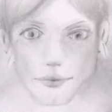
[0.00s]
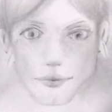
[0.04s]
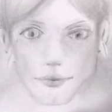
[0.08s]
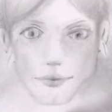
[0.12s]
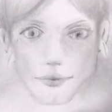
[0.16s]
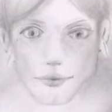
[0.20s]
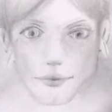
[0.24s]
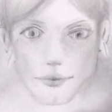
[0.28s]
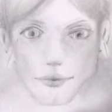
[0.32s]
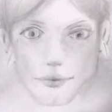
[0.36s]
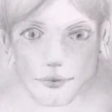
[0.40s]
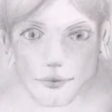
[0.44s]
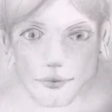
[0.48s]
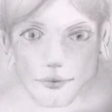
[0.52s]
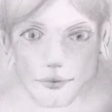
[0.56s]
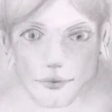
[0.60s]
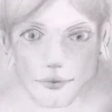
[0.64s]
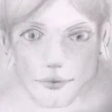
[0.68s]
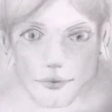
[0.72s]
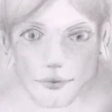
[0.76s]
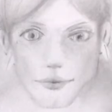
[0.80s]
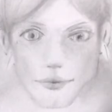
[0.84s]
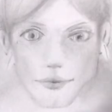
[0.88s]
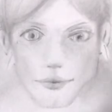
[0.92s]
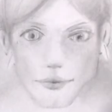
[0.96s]
Just put
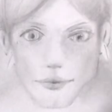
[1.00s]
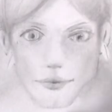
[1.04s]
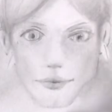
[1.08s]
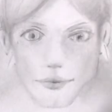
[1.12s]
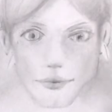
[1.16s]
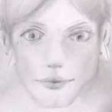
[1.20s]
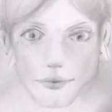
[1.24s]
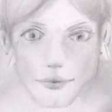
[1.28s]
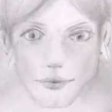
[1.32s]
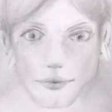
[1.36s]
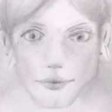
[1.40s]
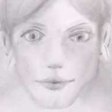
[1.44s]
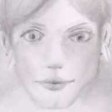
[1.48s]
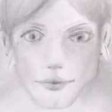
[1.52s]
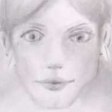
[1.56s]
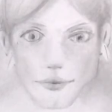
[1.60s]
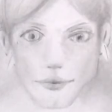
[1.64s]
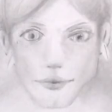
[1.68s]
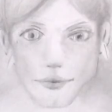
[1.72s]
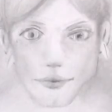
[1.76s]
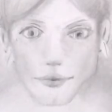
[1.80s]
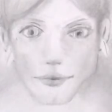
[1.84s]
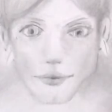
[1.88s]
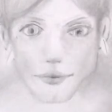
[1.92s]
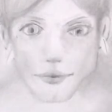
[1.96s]
in a little
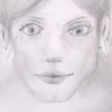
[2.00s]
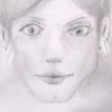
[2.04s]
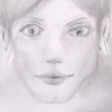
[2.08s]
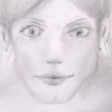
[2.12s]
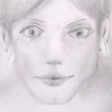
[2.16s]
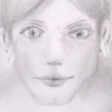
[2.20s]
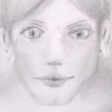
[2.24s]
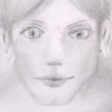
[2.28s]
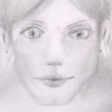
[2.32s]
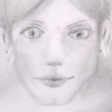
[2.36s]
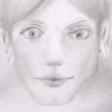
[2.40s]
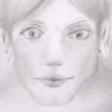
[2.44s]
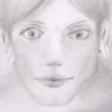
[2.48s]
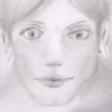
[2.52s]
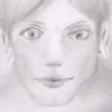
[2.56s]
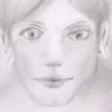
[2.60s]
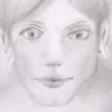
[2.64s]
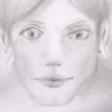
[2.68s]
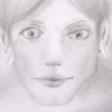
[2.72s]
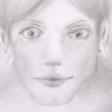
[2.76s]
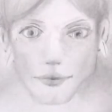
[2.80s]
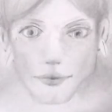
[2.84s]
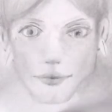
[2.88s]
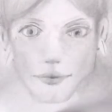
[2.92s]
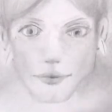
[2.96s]

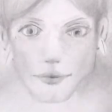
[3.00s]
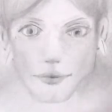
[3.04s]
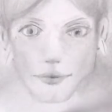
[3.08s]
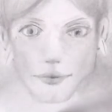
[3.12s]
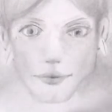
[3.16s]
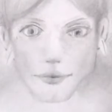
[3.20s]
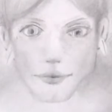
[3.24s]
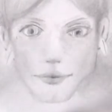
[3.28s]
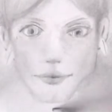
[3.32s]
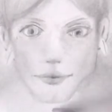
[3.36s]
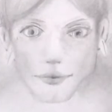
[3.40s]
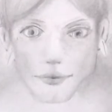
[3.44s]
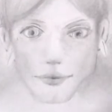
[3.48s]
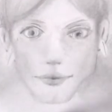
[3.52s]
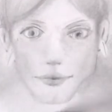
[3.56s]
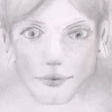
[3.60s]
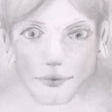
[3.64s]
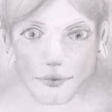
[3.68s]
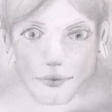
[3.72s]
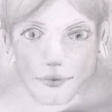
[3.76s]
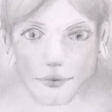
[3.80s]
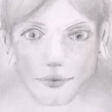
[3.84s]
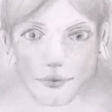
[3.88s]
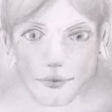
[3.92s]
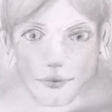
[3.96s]
vertical
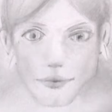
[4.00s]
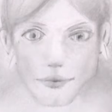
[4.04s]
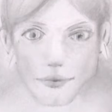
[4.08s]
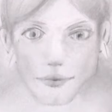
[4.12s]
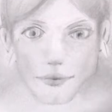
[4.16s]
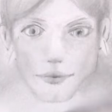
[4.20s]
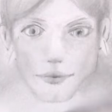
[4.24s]
stroke here,